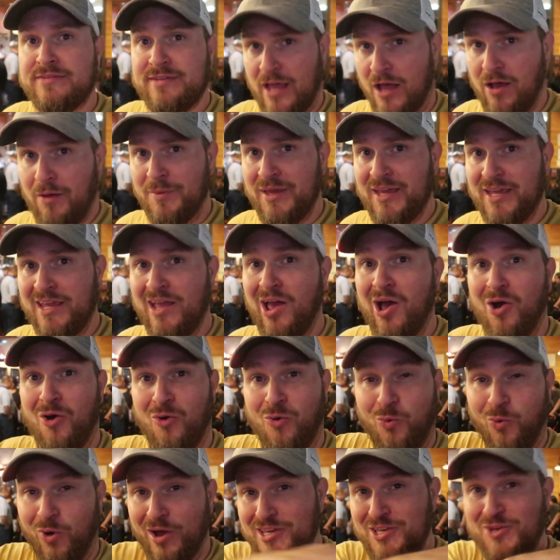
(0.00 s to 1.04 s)
tell me
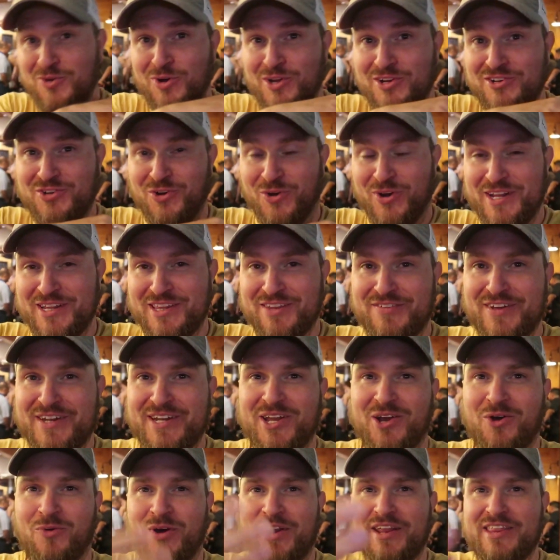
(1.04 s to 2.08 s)
what you enjoyed in the
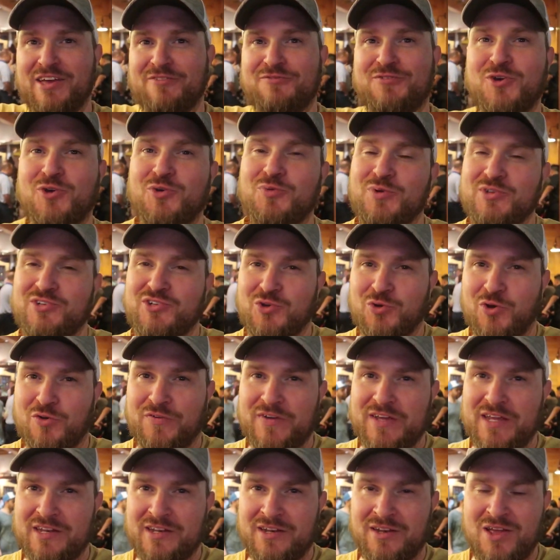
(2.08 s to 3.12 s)
video. What other food would you have
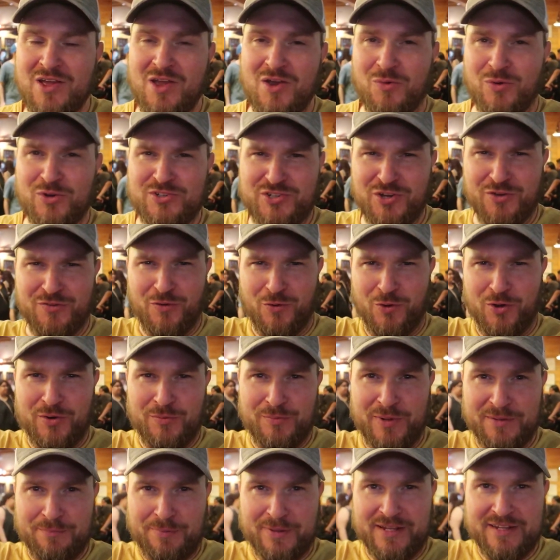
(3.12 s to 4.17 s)
eaten? Would you have ordered,
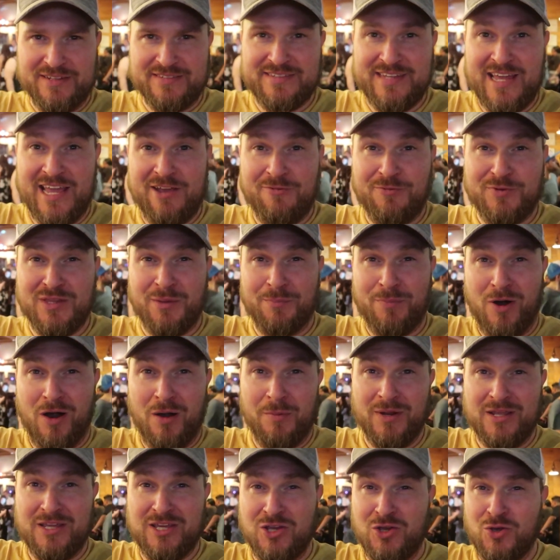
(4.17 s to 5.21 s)
played it safe with the
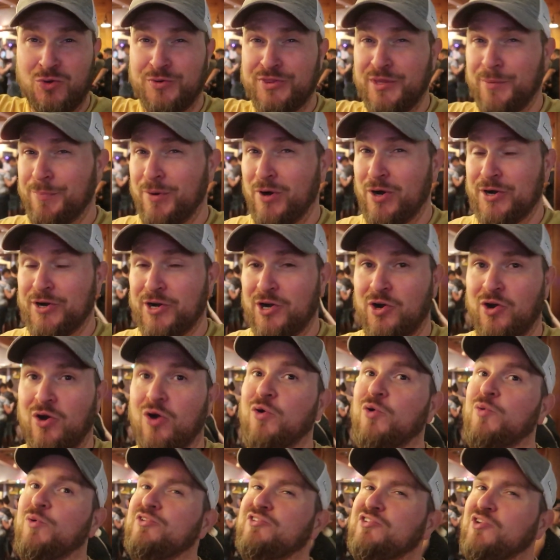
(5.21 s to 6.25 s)
barbecue, with the burger,
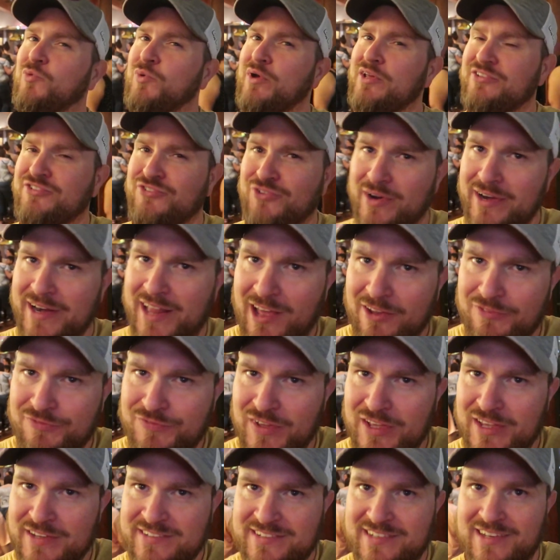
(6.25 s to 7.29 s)
or would you went straight out
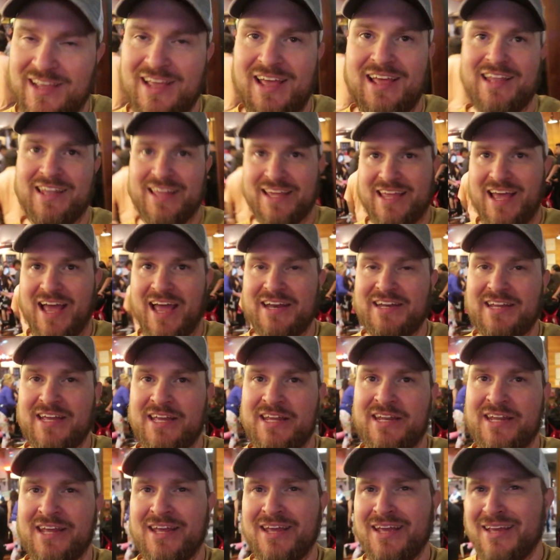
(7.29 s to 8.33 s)
fish like I
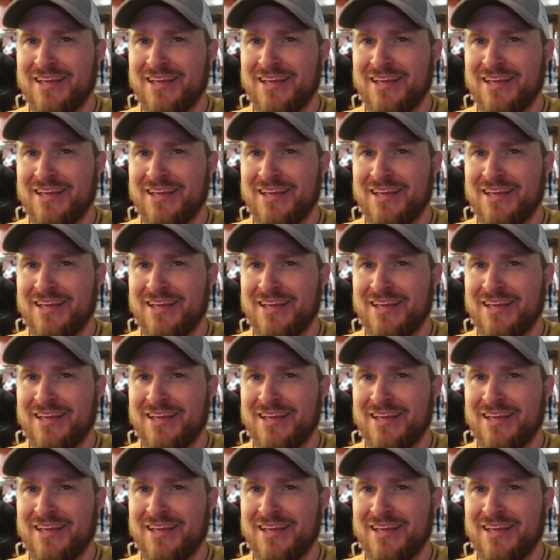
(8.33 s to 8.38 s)
did?